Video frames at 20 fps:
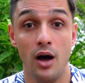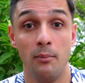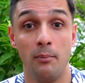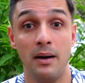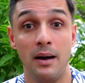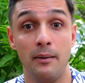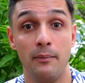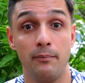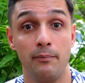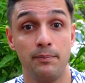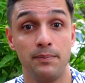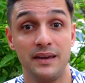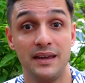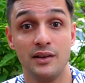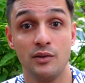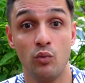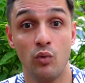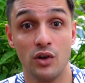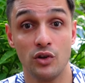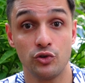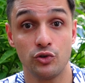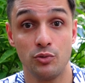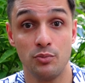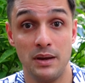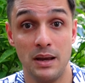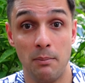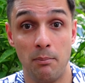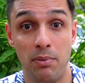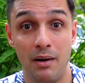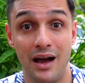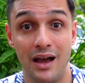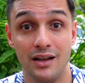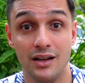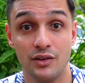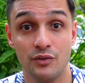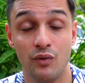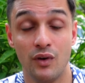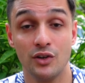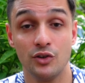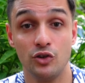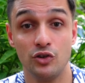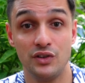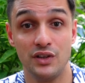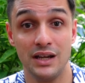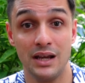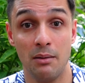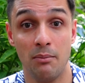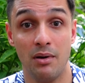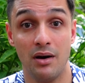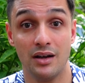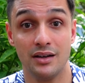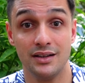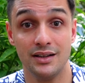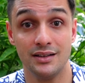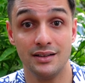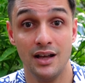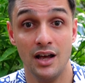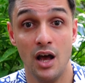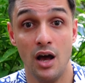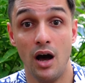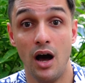my kid wants to be a pilot. What do you think about it?